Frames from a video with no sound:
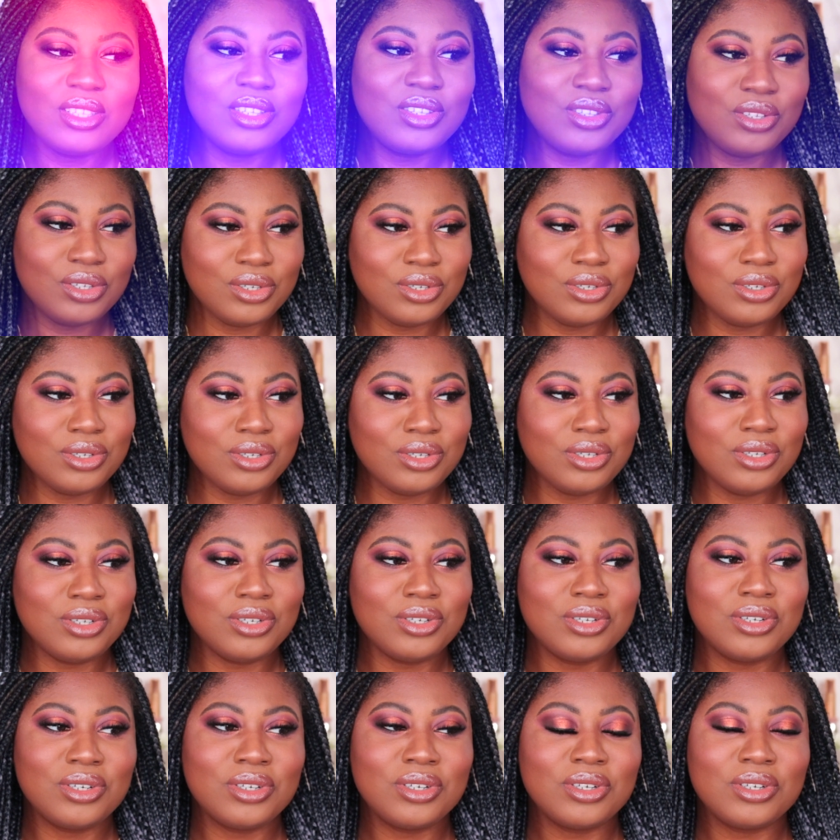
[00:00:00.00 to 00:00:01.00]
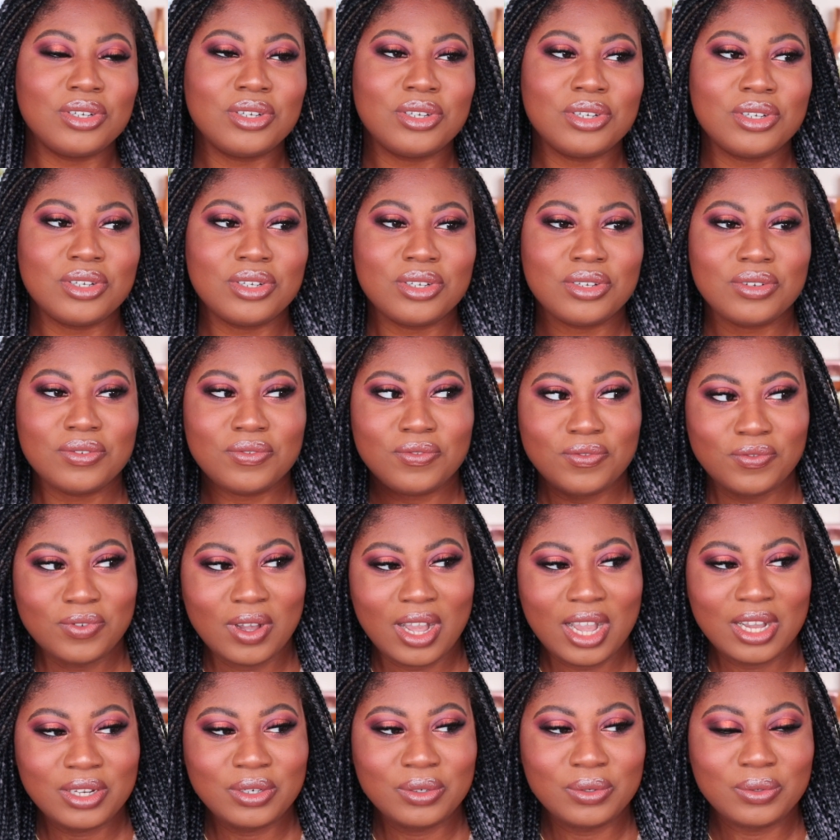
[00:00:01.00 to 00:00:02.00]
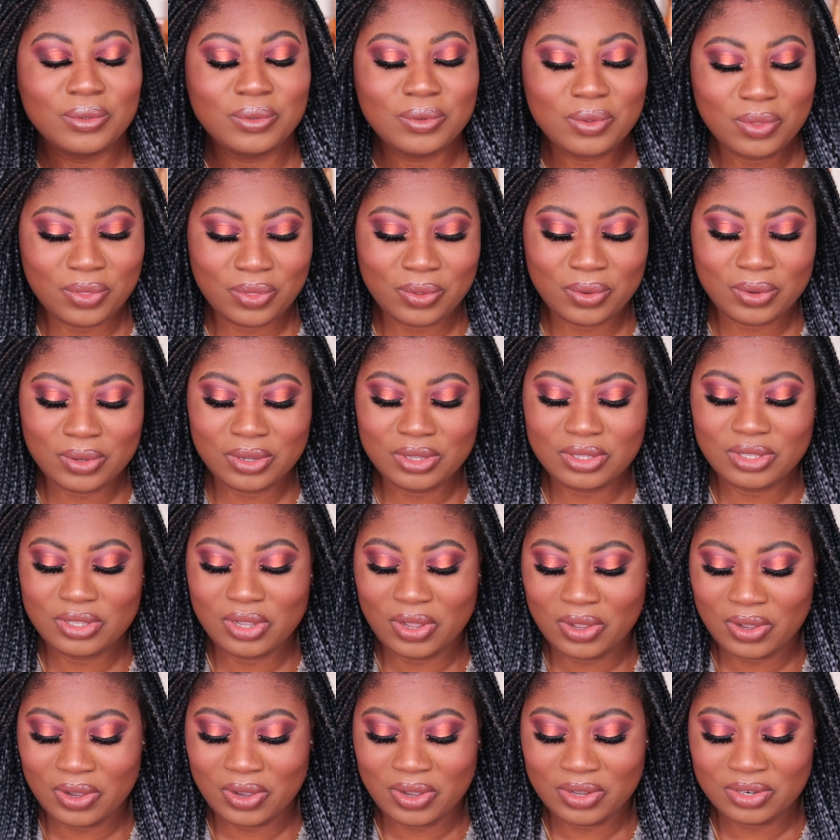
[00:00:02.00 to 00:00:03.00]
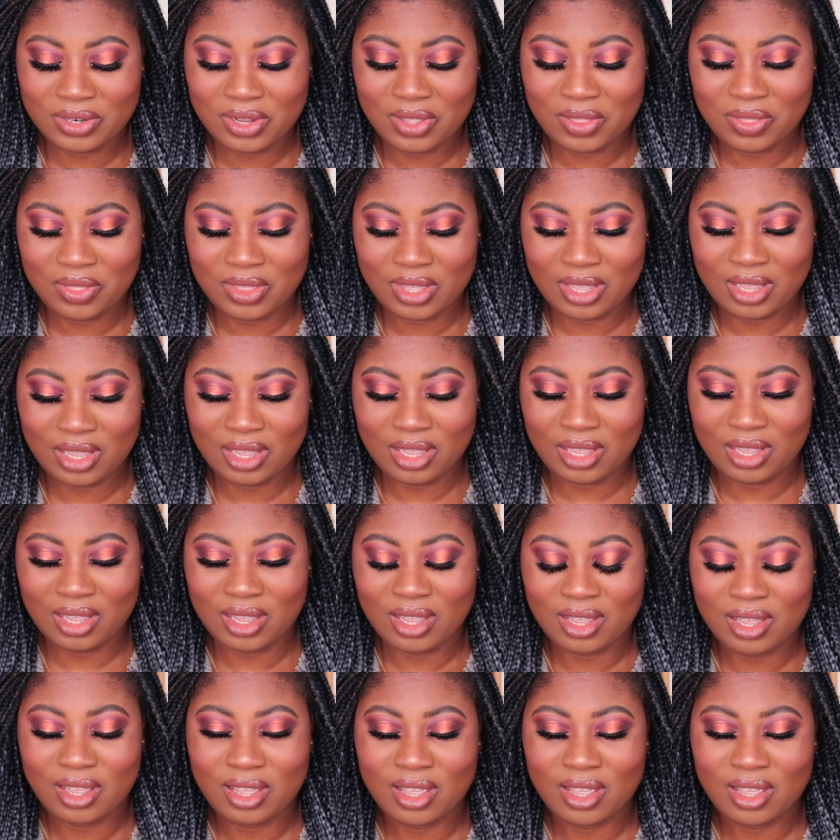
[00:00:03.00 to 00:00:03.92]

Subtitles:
Do final thoughts on the